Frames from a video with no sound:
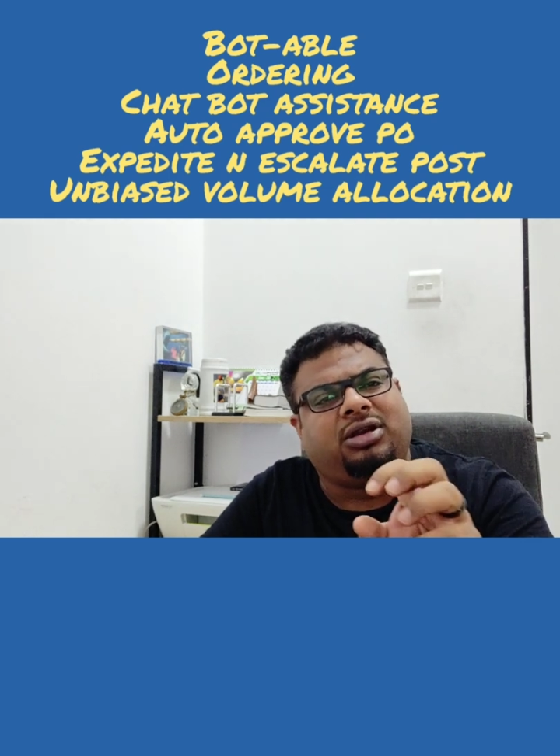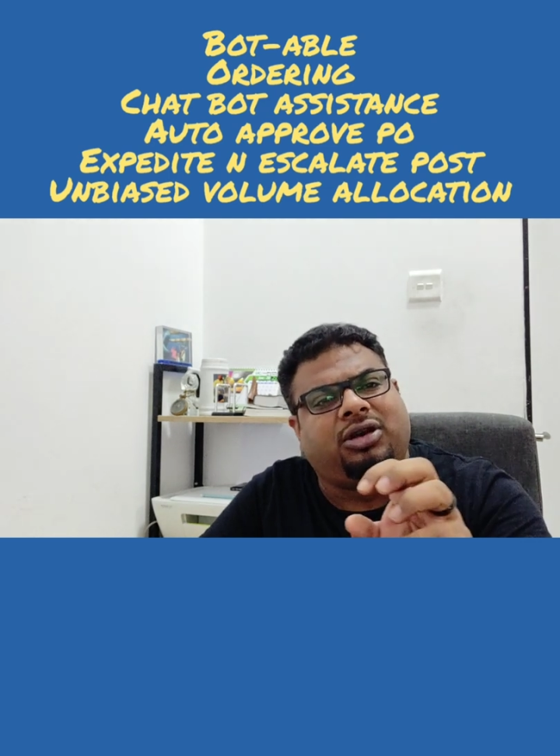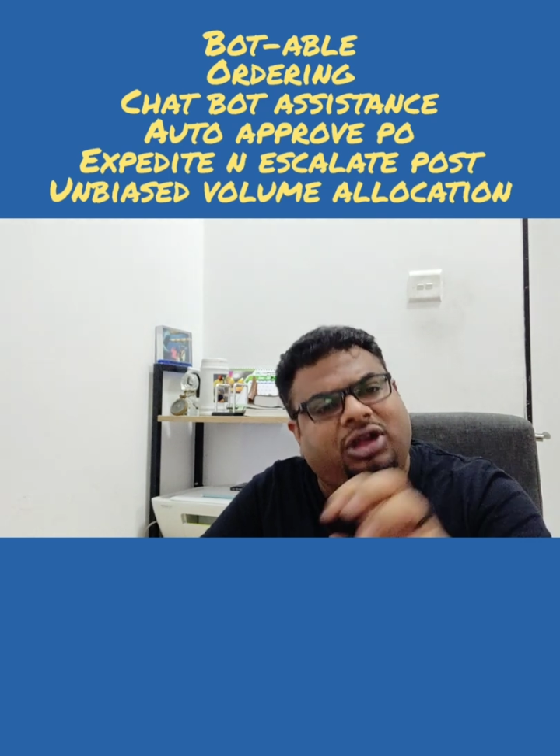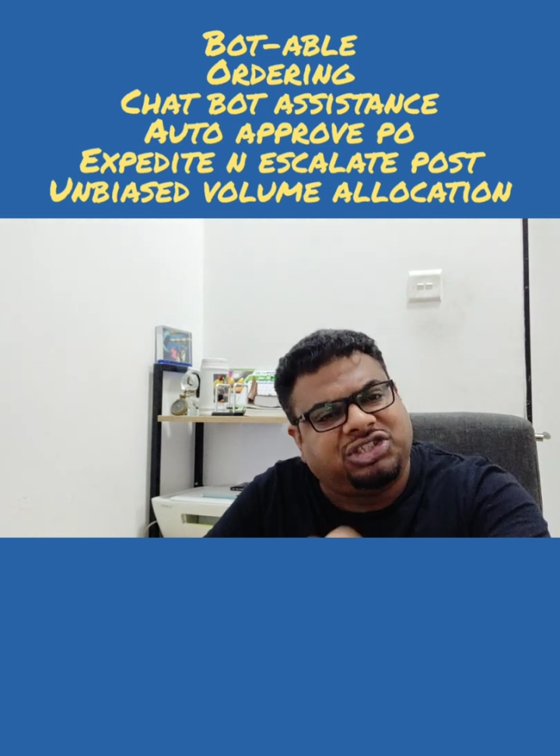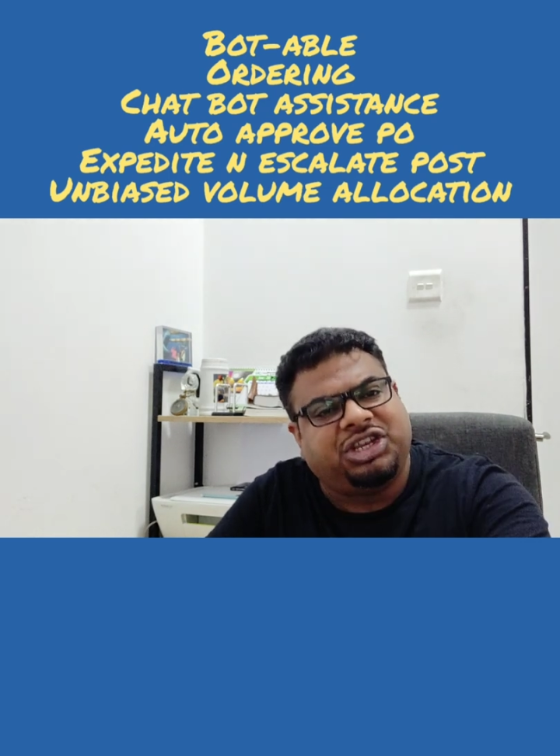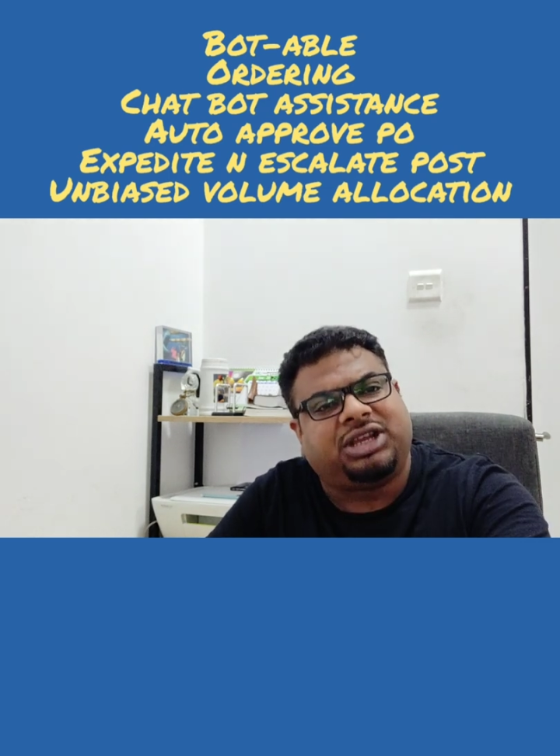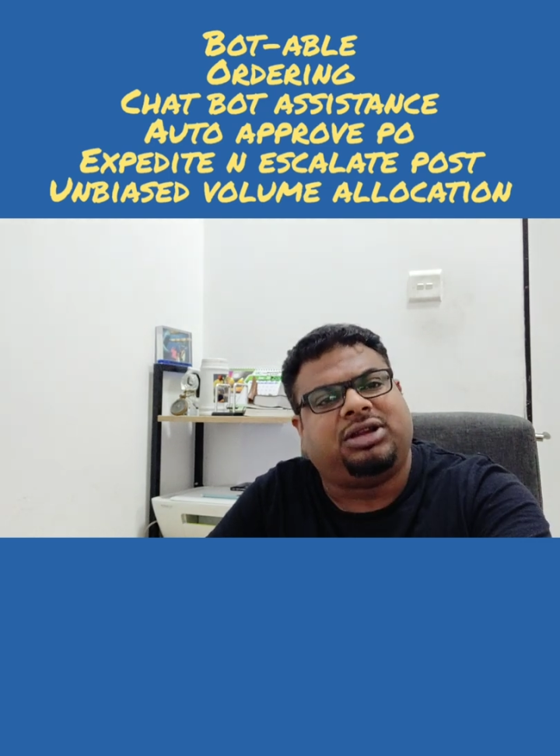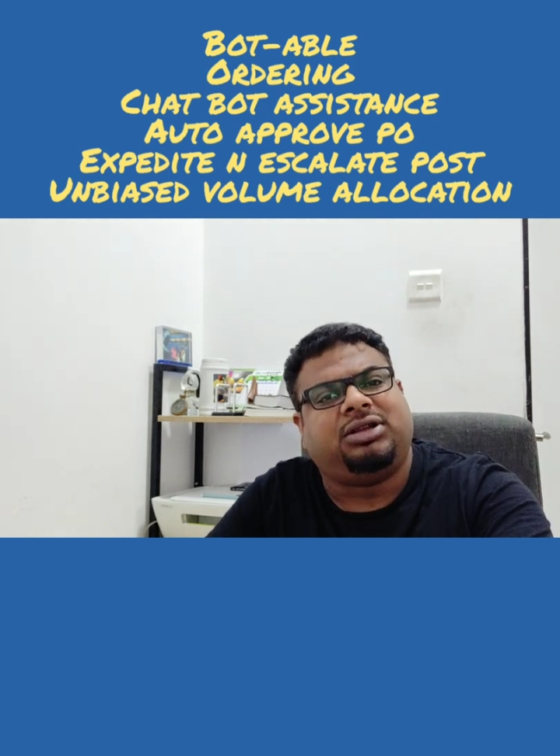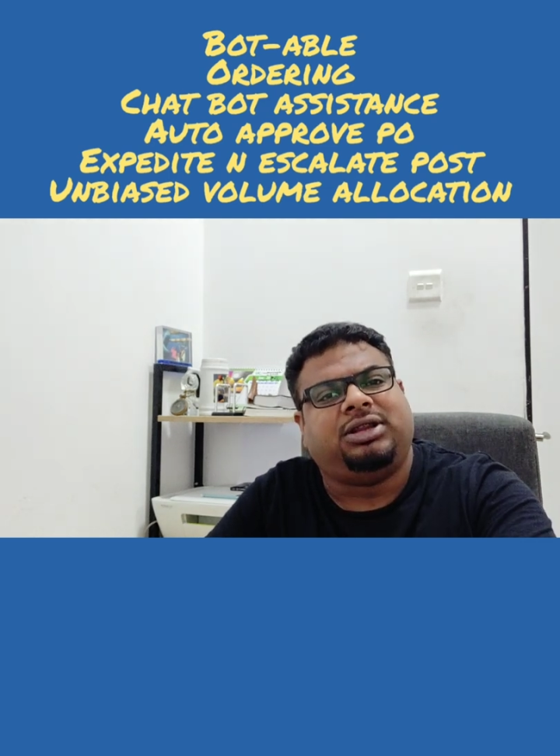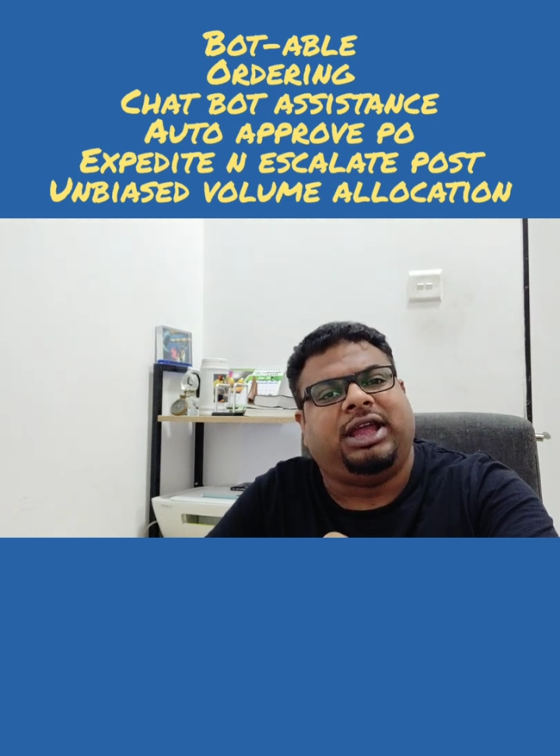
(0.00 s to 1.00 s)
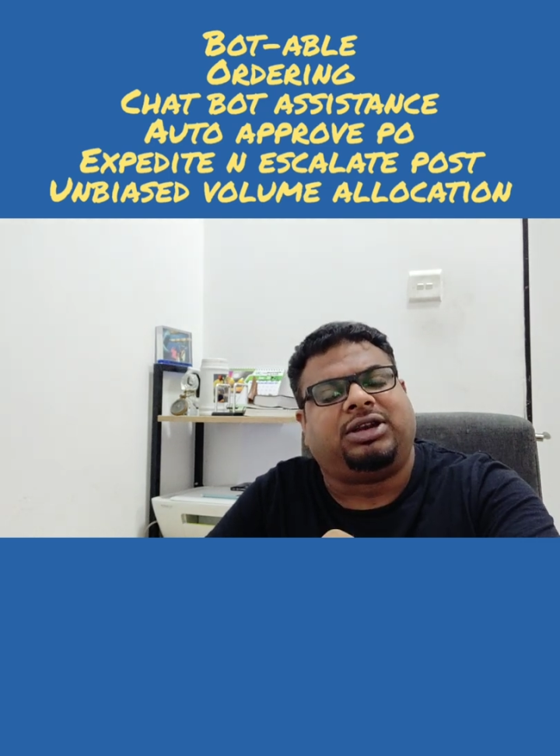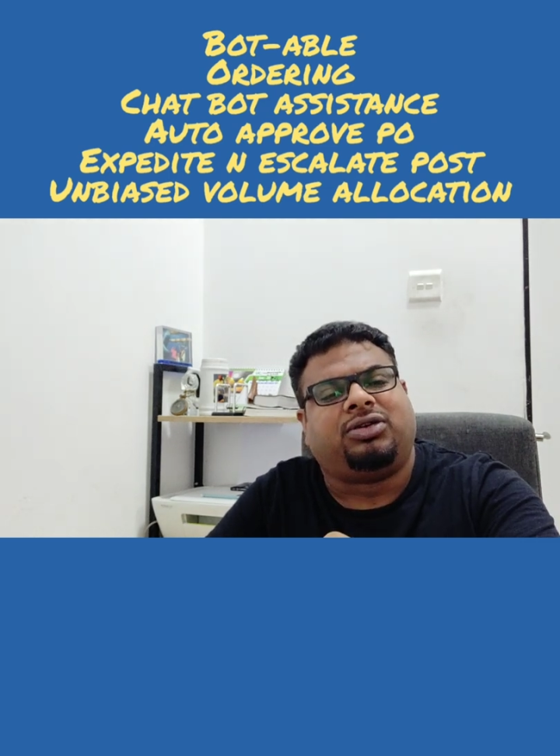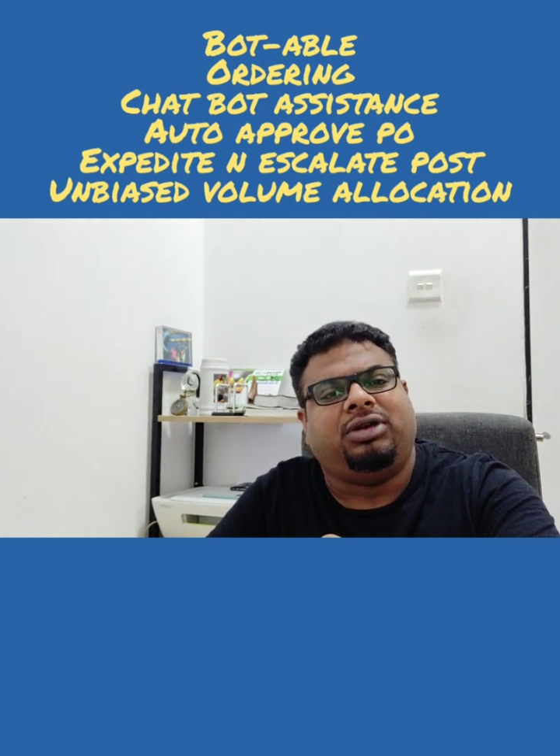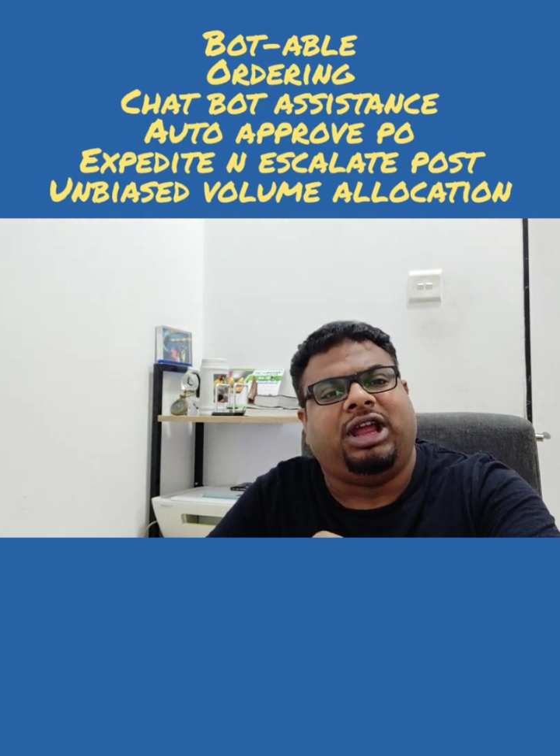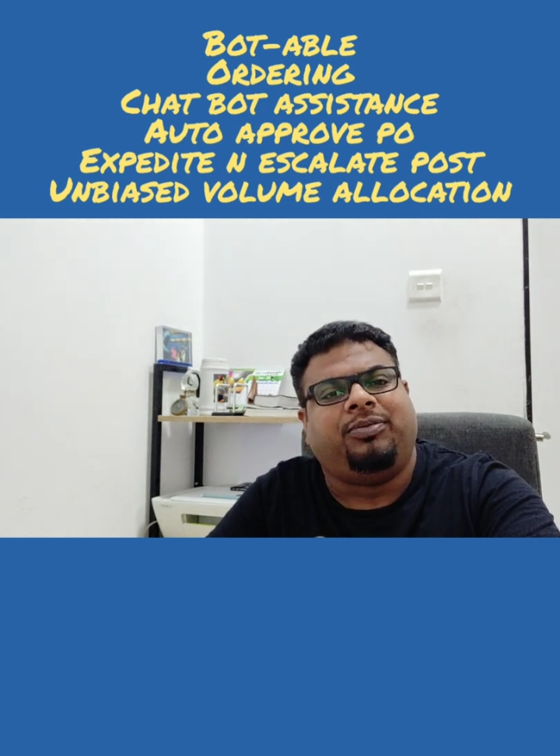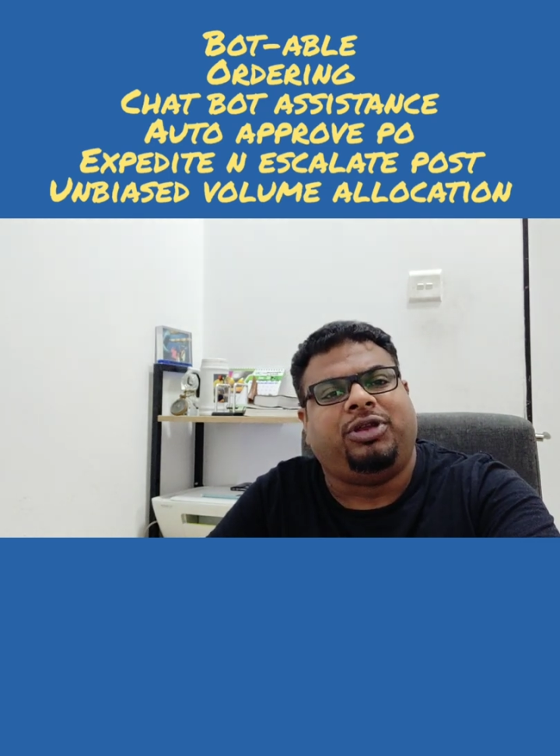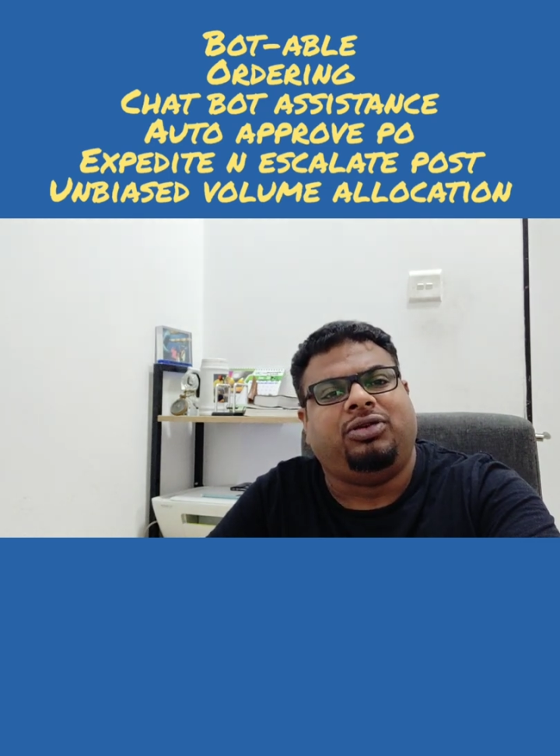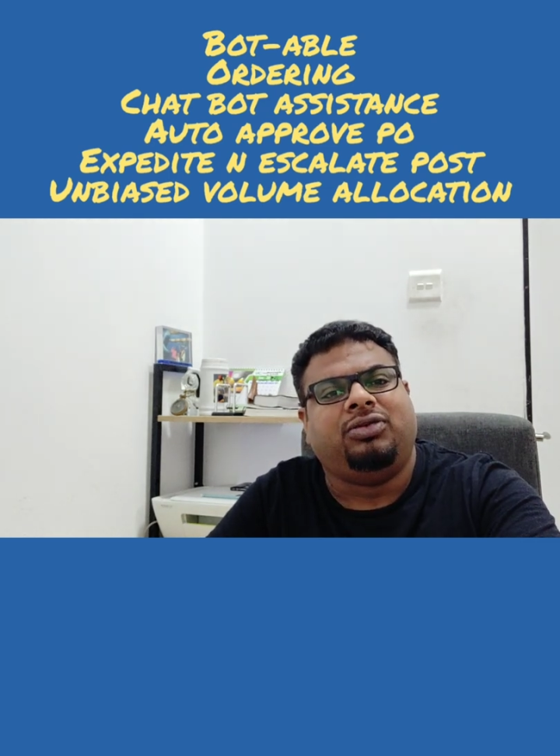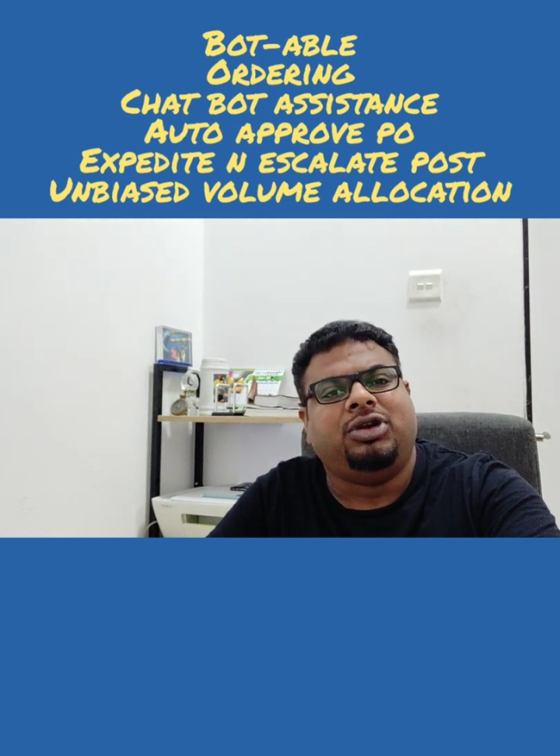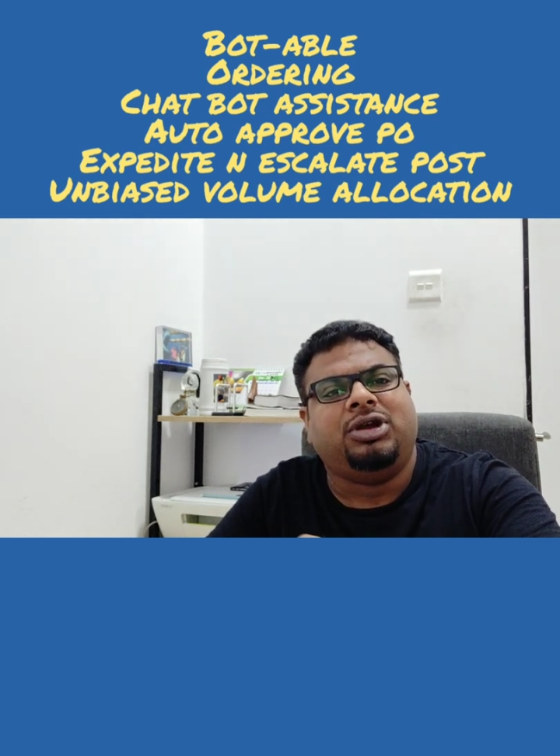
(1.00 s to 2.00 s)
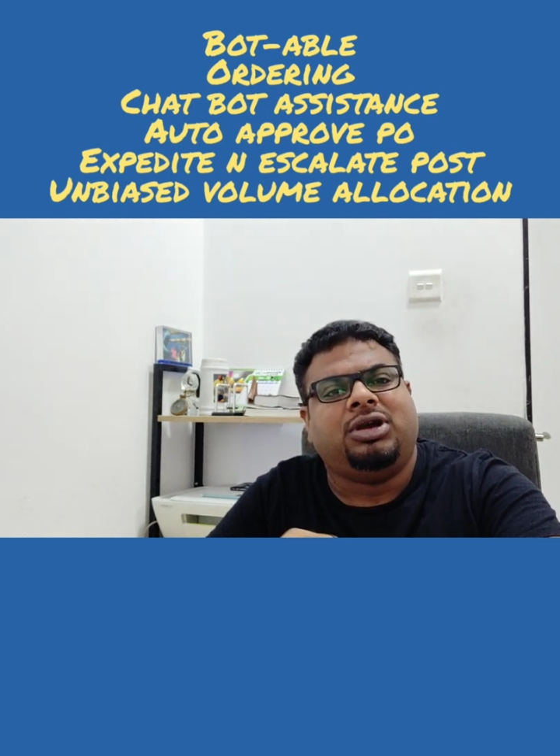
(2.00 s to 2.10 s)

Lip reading: logic that could help you